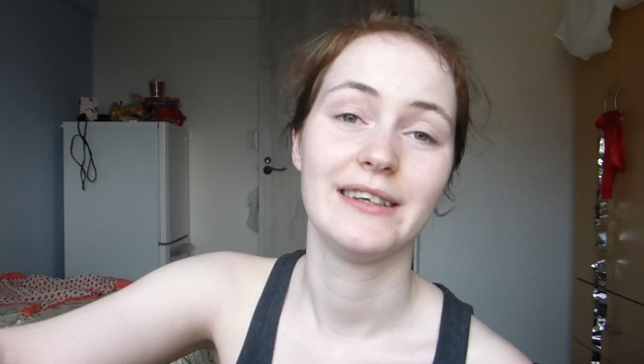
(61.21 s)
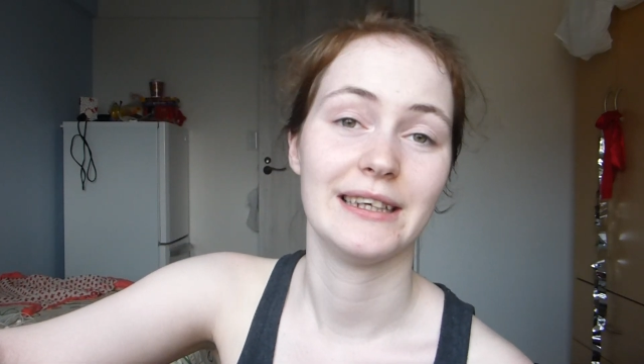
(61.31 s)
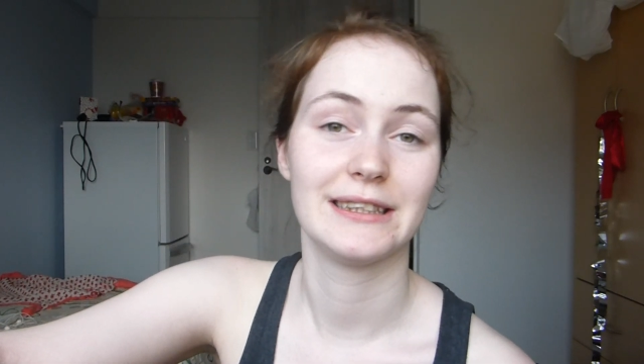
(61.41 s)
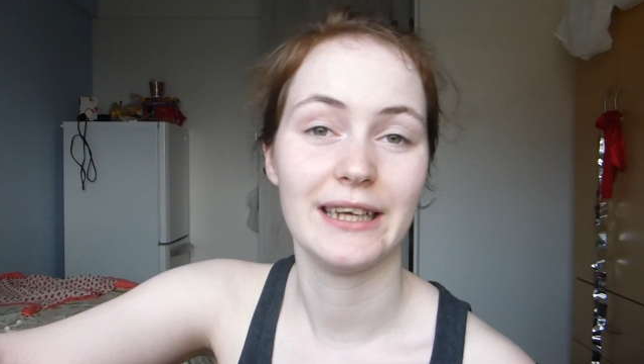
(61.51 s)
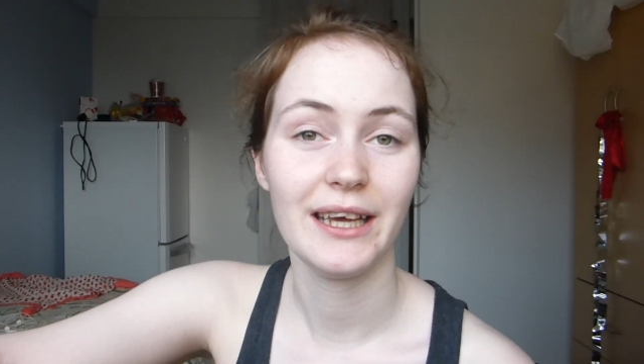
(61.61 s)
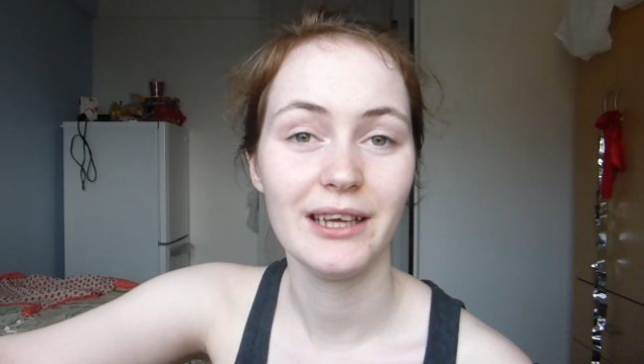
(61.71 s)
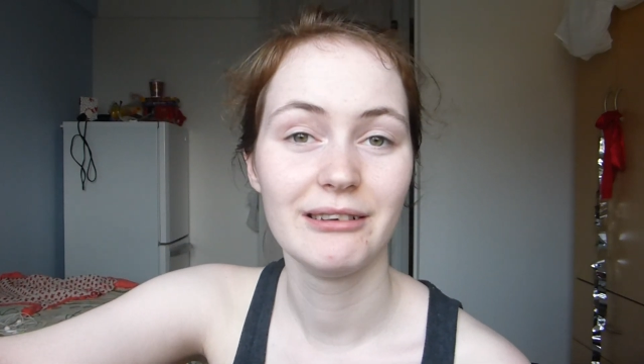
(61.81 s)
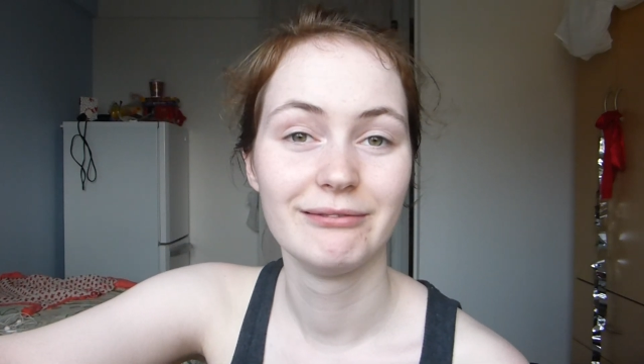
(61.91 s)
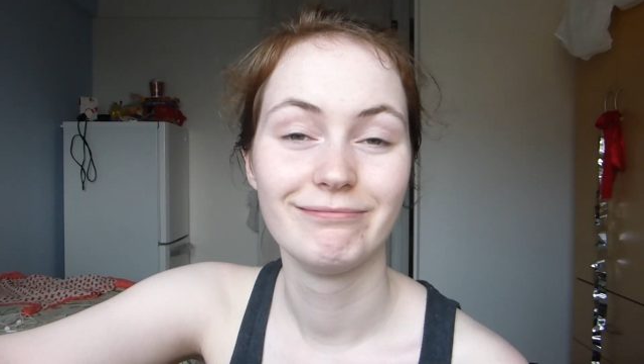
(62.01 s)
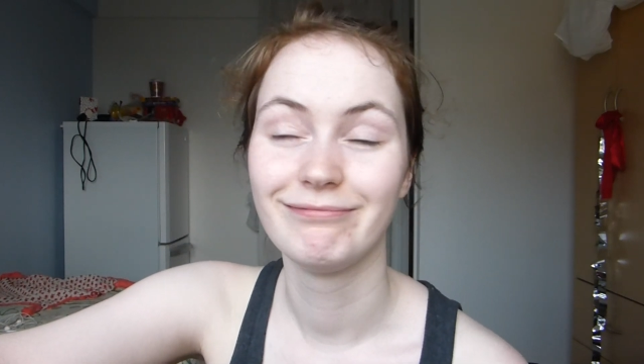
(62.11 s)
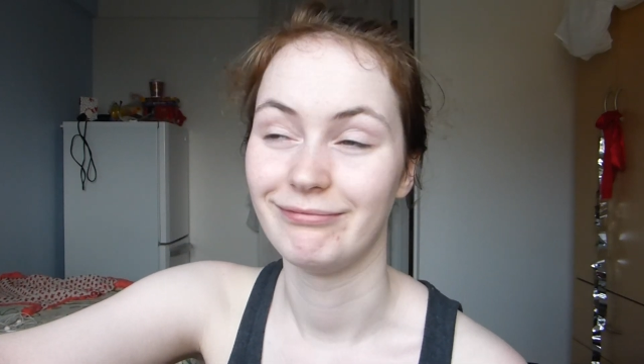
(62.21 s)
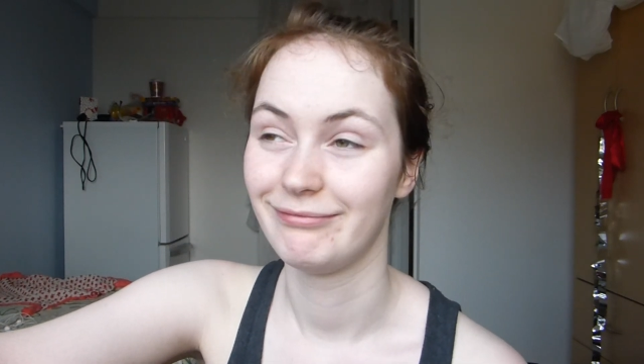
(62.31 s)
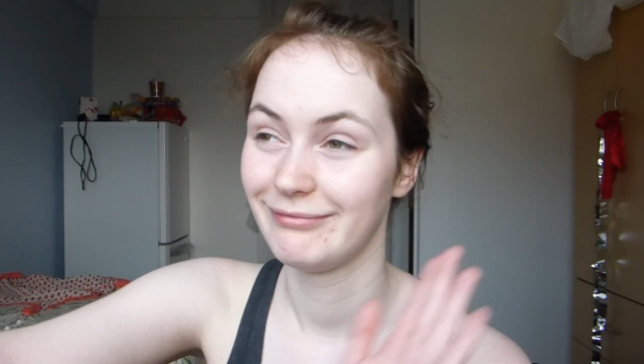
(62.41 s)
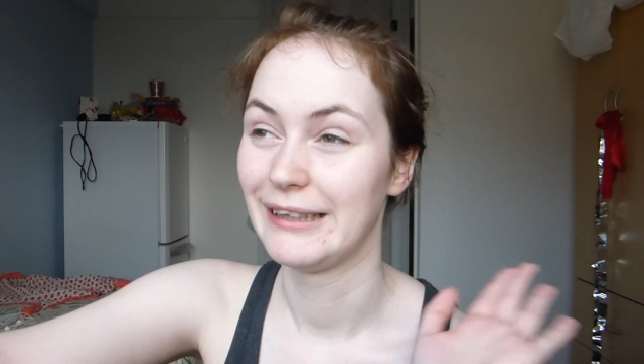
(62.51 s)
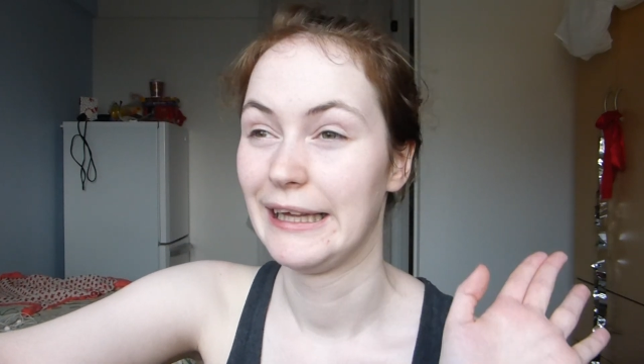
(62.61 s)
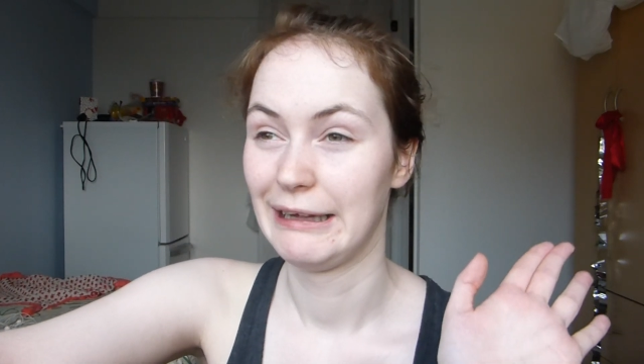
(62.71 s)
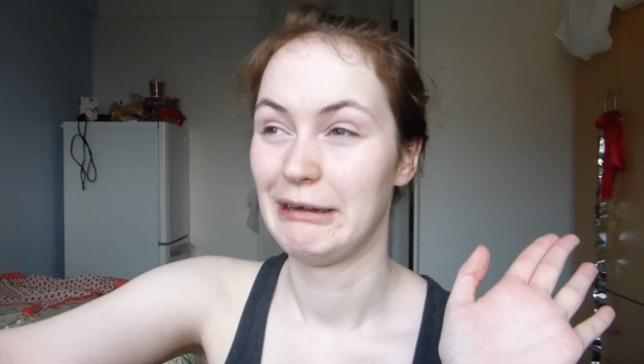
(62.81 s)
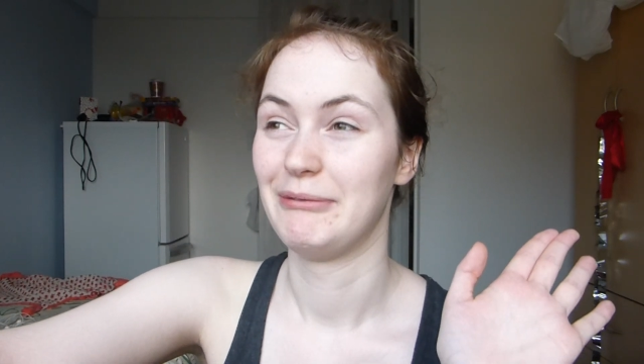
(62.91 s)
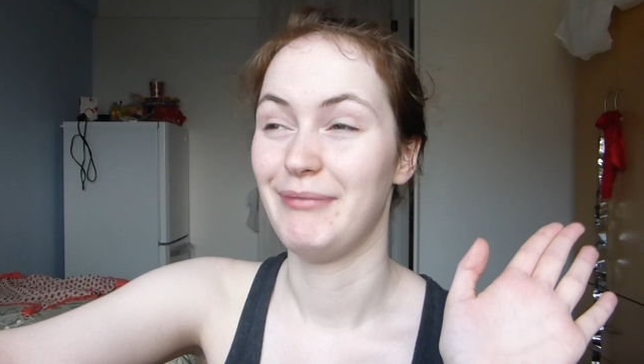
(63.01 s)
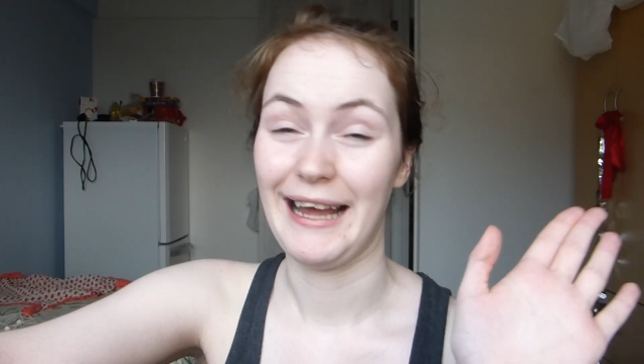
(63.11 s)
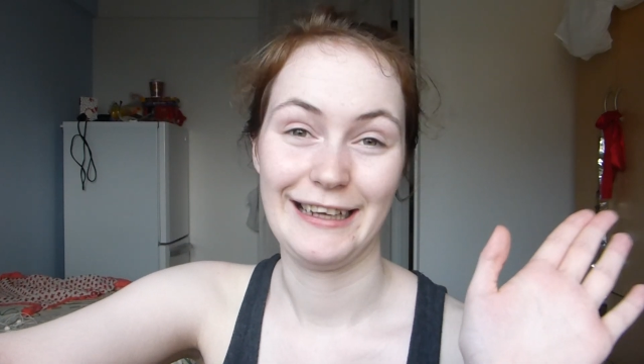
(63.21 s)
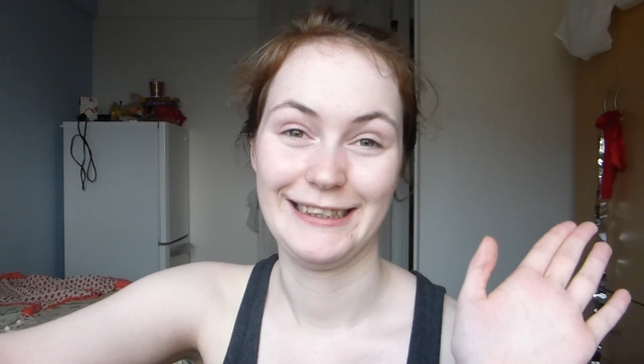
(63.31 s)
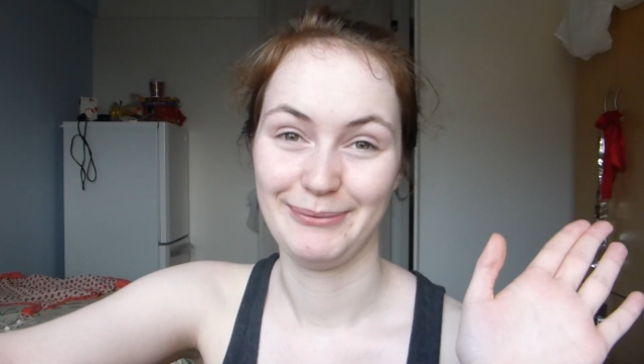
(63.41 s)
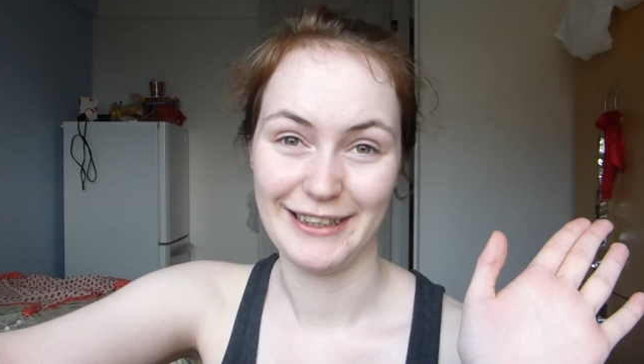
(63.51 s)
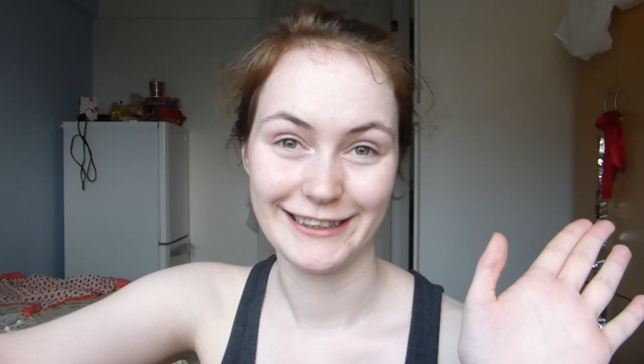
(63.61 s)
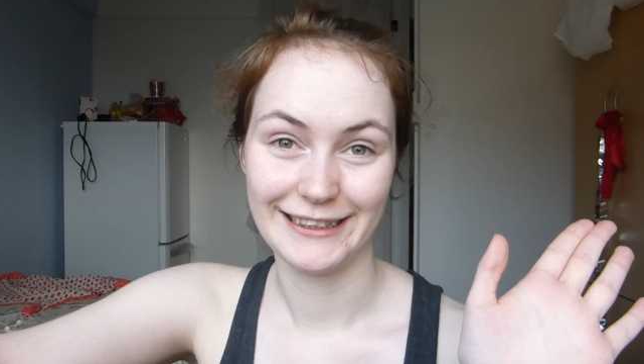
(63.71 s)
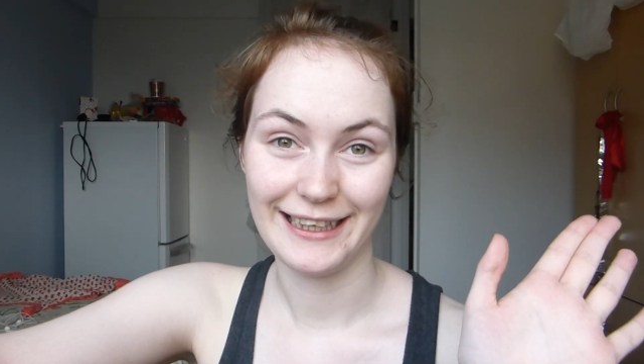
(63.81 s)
yesterday. Might I just mention